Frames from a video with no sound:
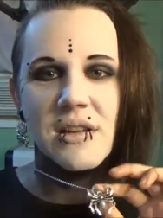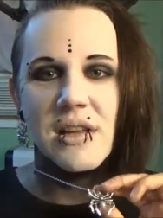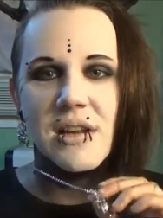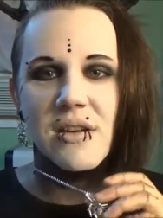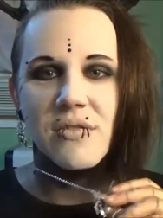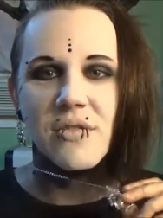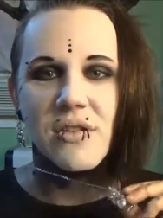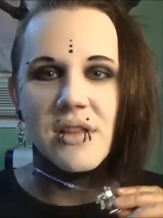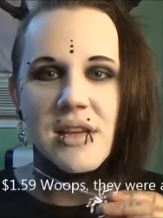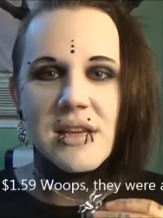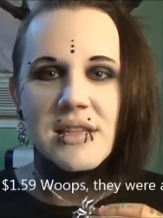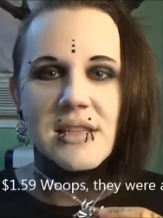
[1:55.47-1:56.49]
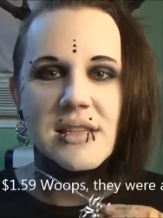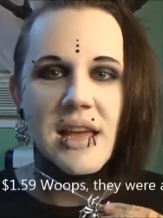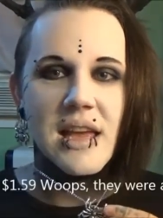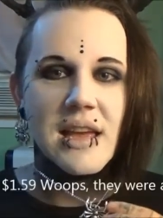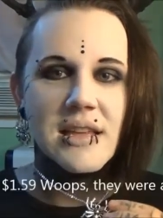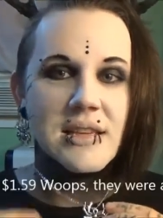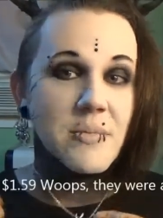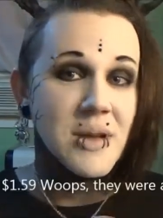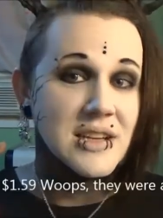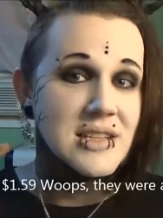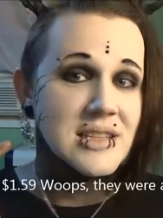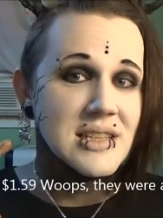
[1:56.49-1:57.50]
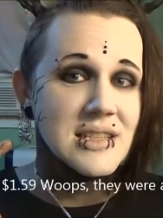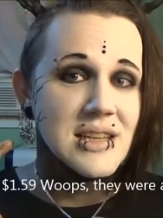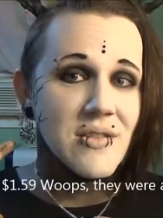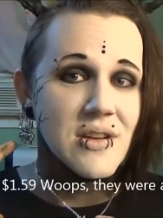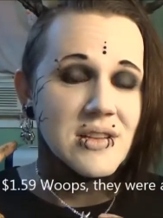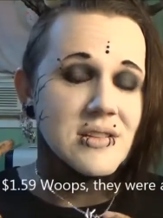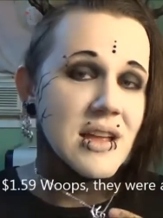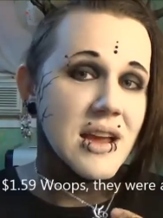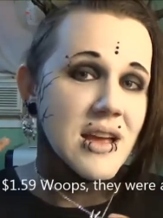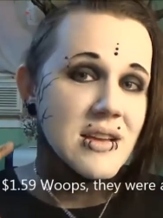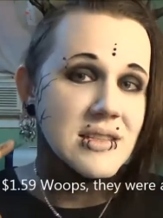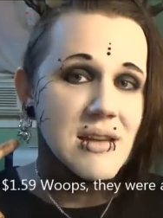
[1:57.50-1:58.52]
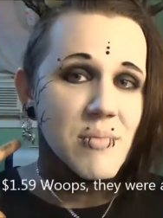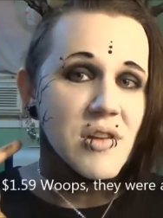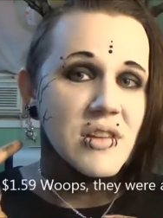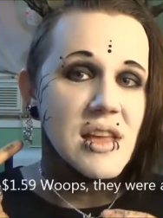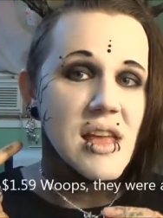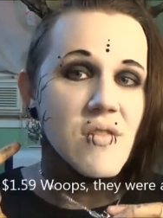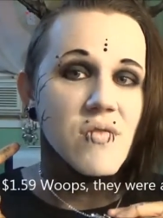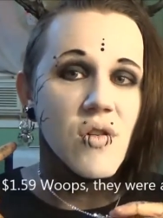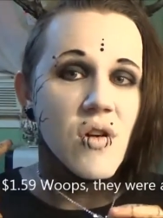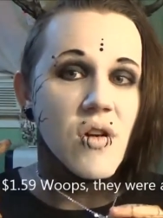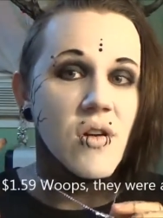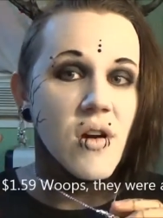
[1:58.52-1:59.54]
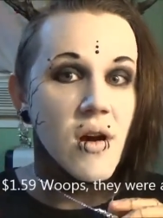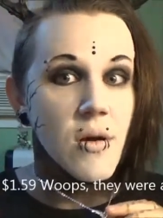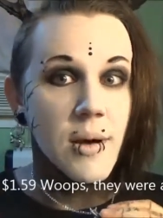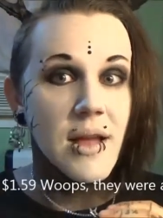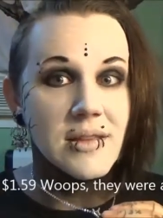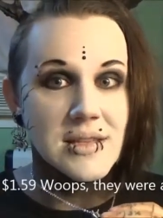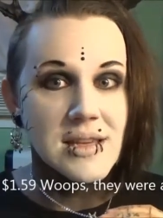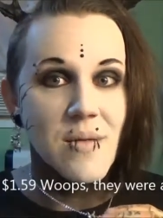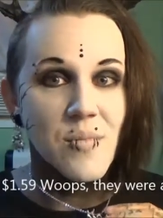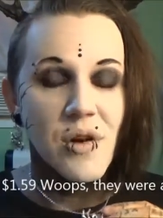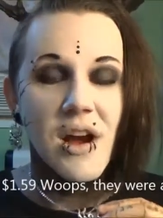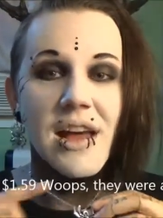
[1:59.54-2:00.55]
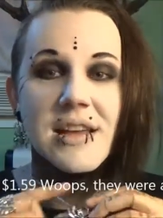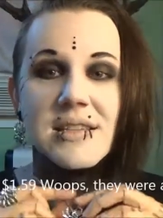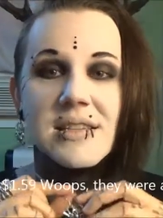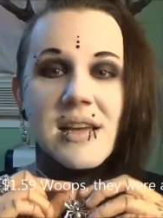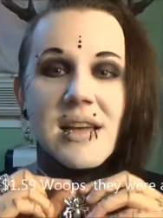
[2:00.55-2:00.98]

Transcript: you know, for this, and it matches these earrings that I got separately for around the same price.